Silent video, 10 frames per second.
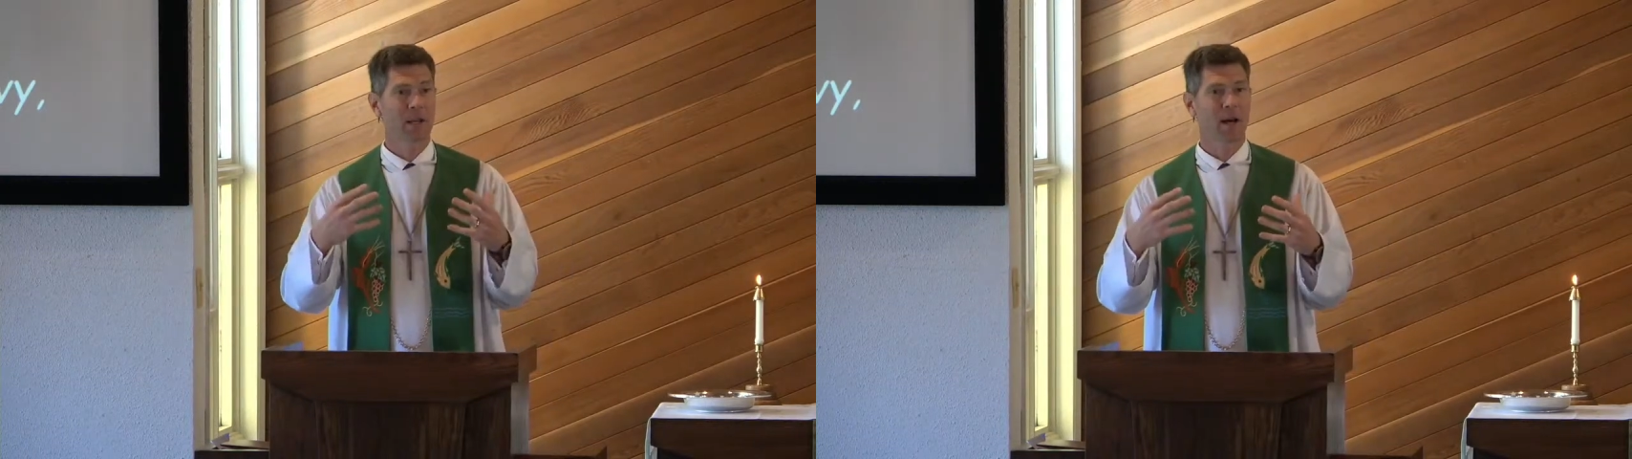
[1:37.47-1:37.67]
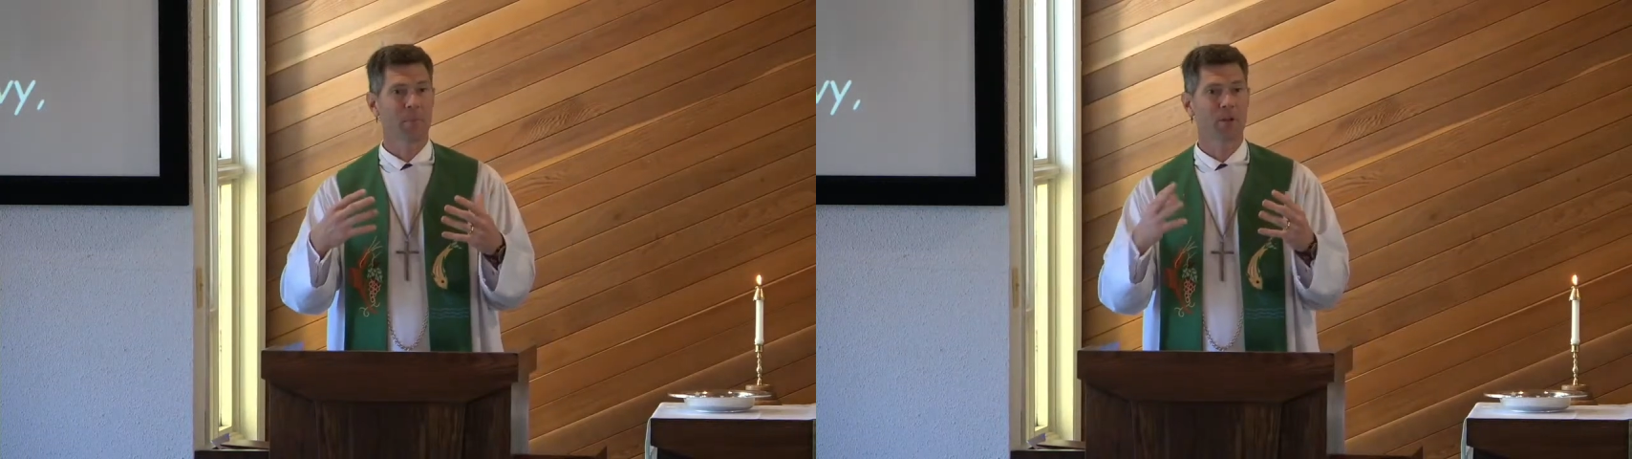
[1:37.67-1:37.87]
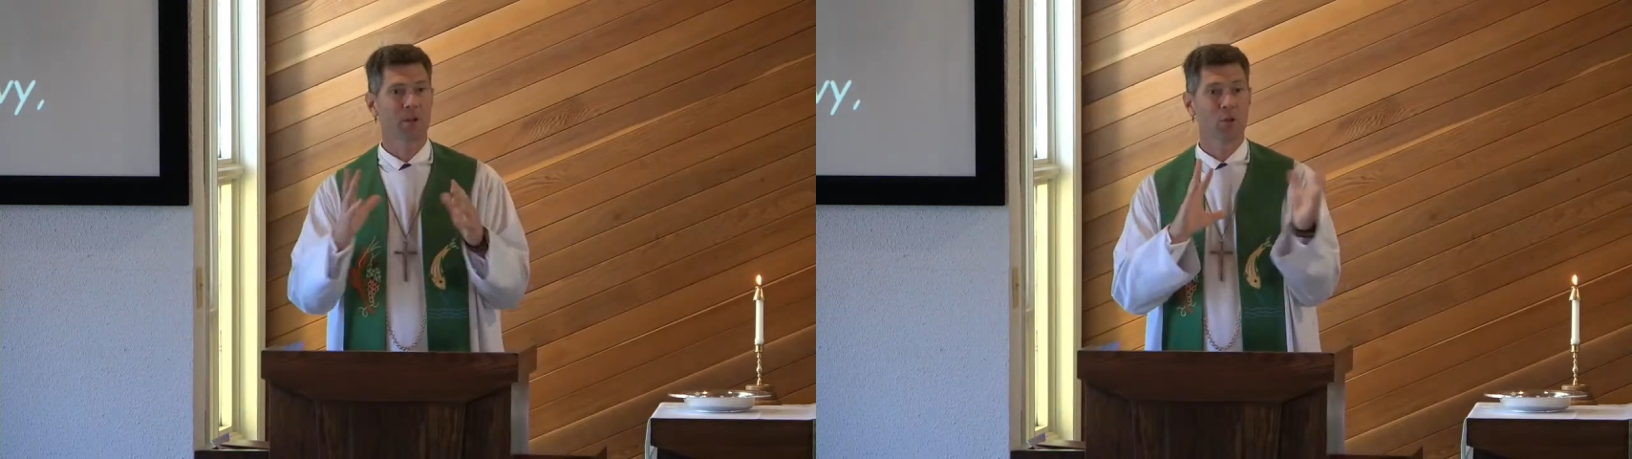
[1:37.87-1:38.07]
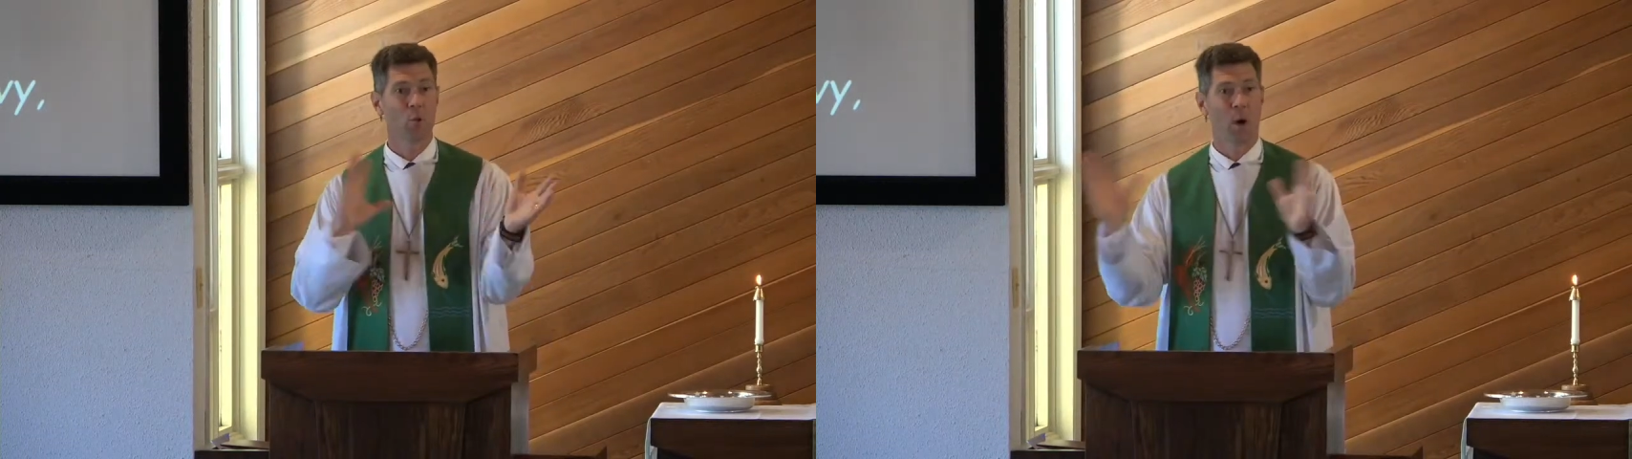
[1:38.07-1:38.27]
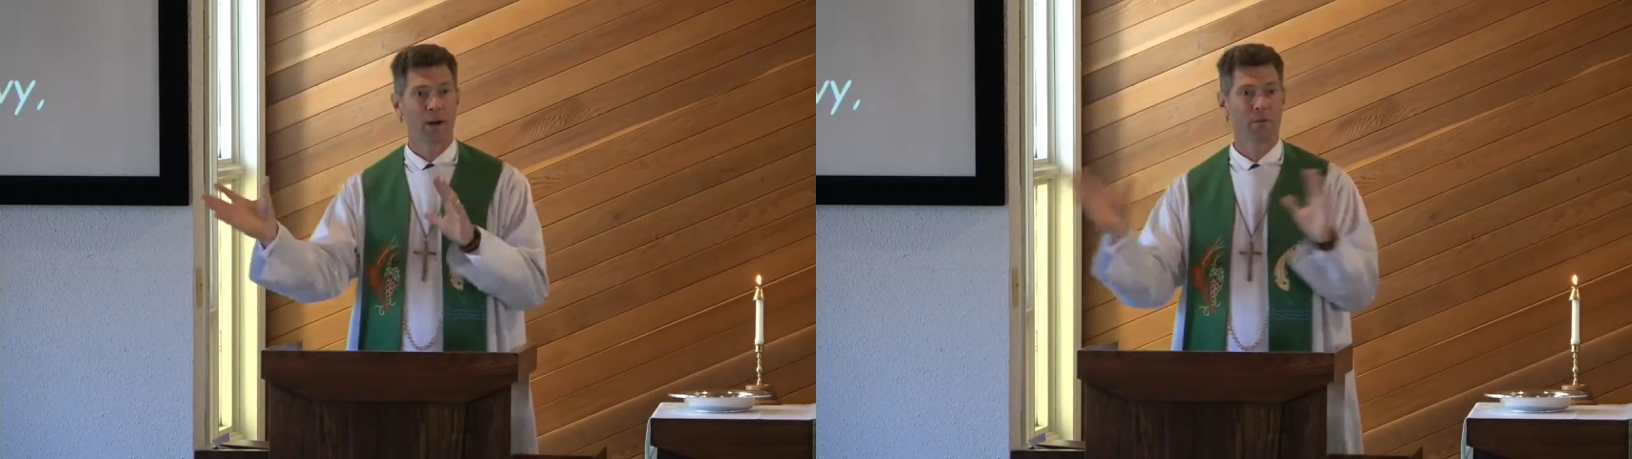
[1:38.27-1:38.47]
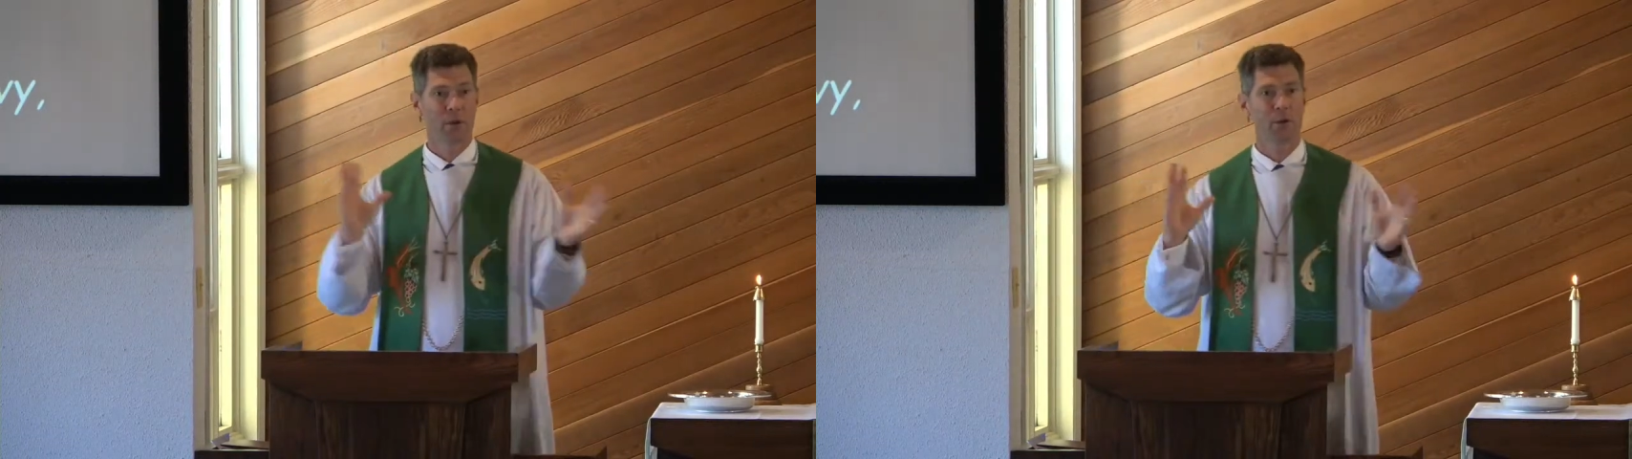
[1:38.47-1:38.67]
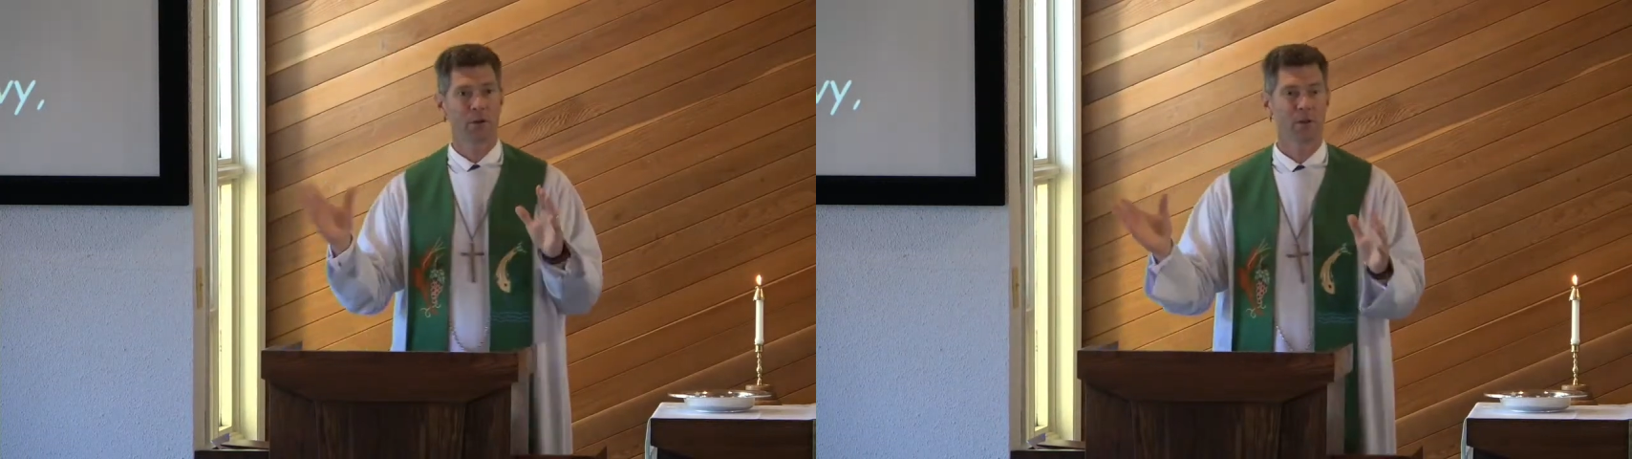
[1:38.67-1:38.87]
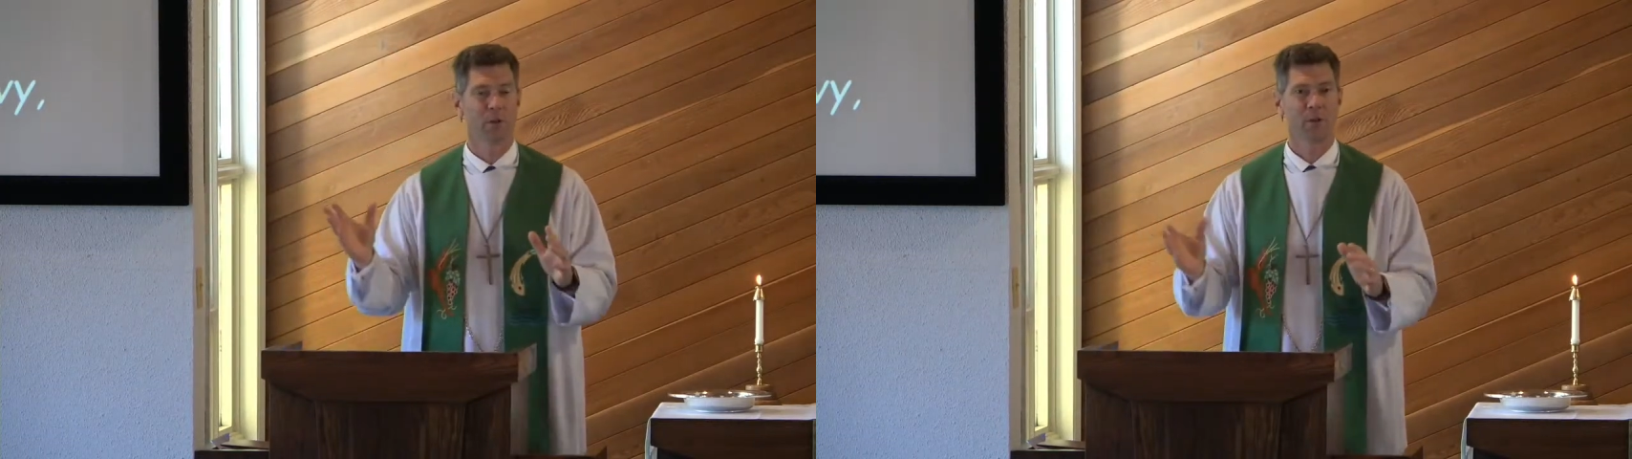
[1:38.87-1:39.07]
up to do one of
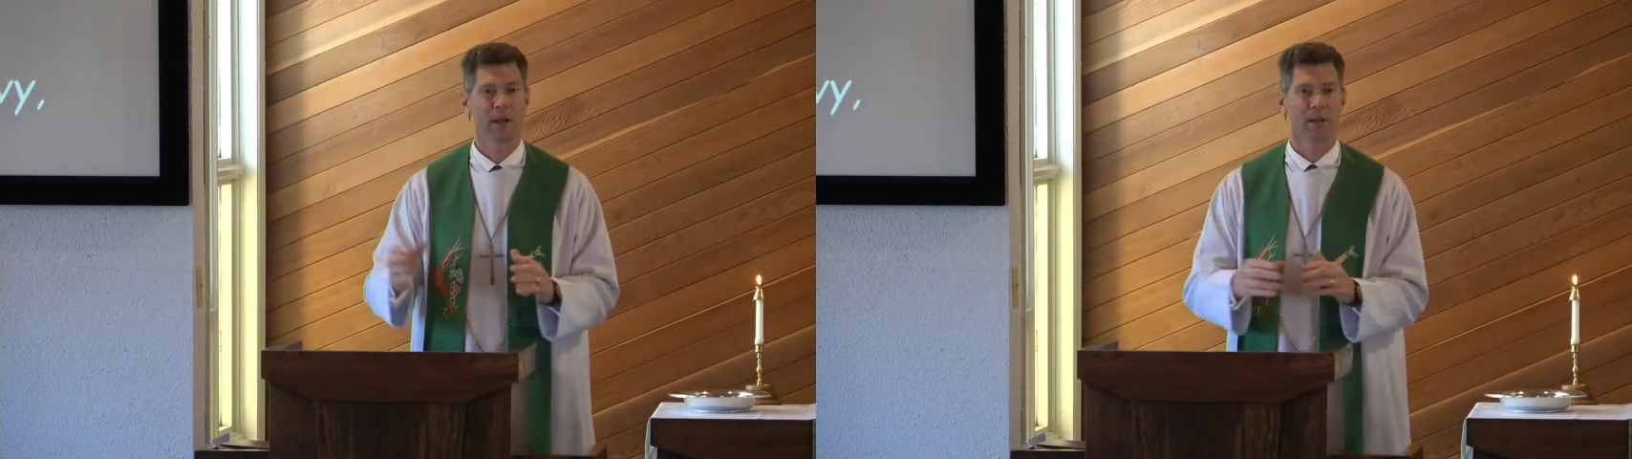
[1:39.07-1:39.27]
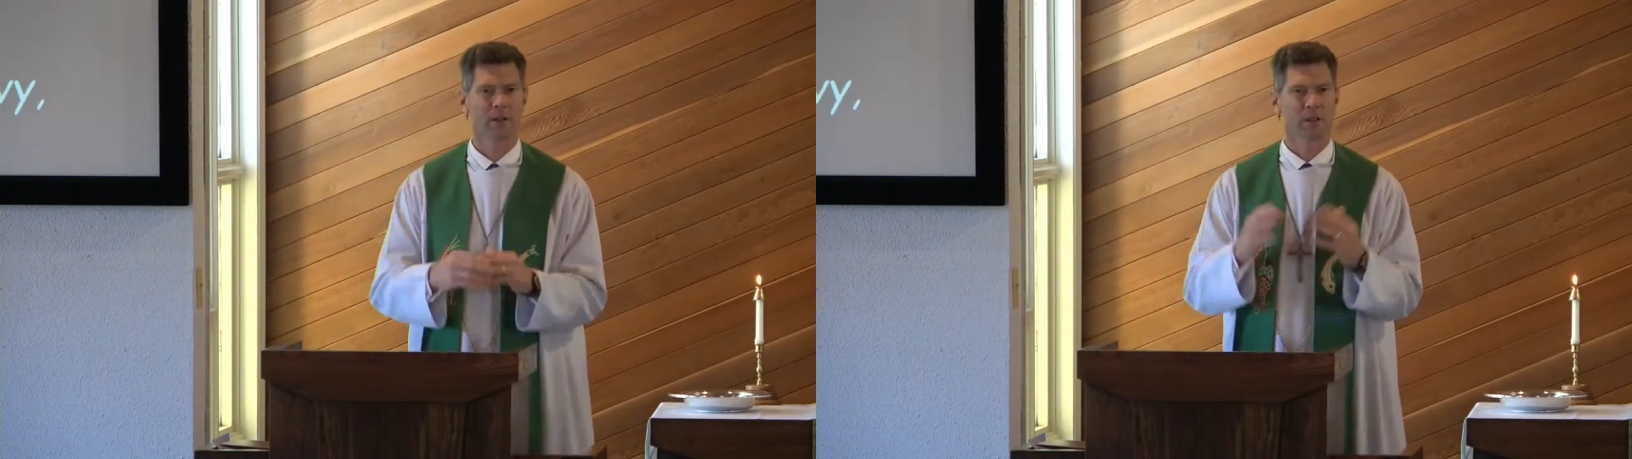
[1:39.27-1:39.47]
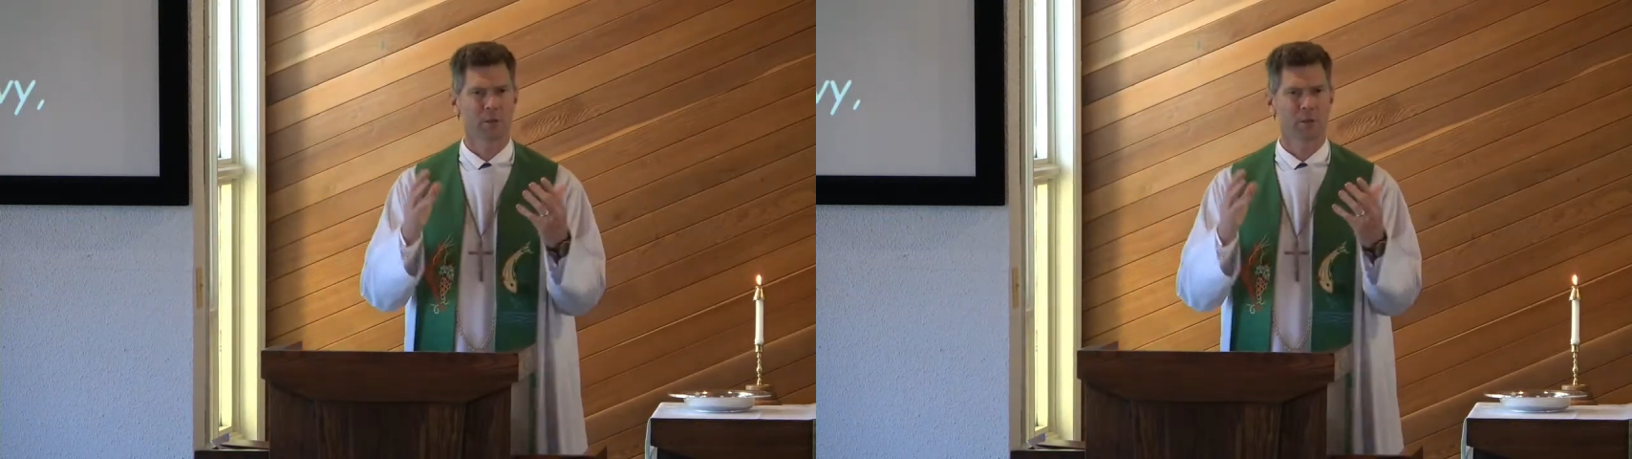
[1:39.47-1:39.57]
those two things, to